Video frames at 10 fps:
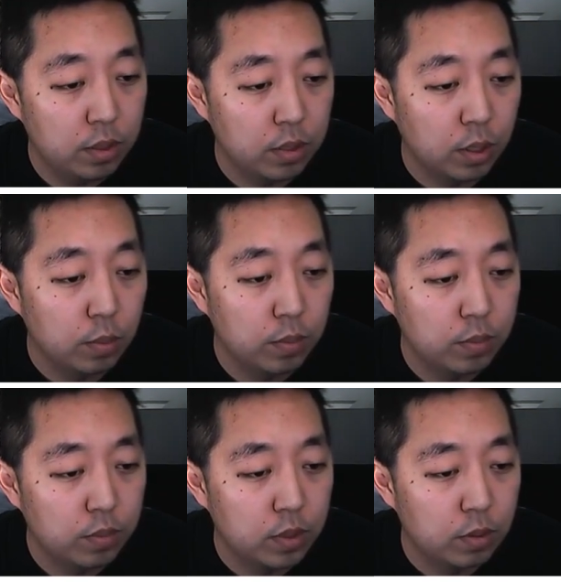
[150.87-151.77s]
Nope,
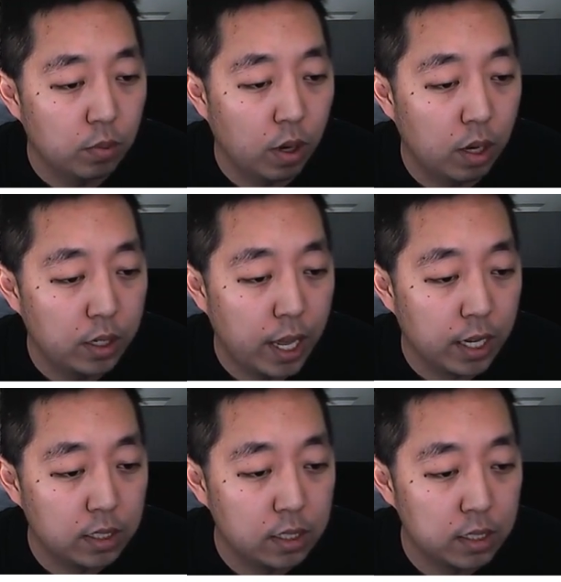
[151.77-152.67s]
wrong.
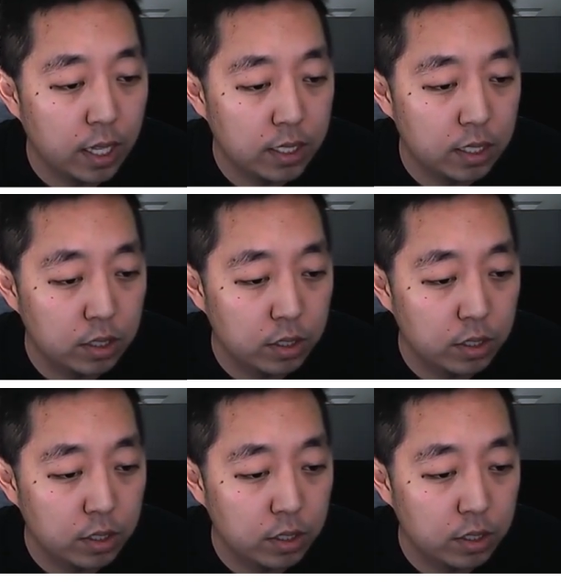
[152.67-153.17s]
X is less than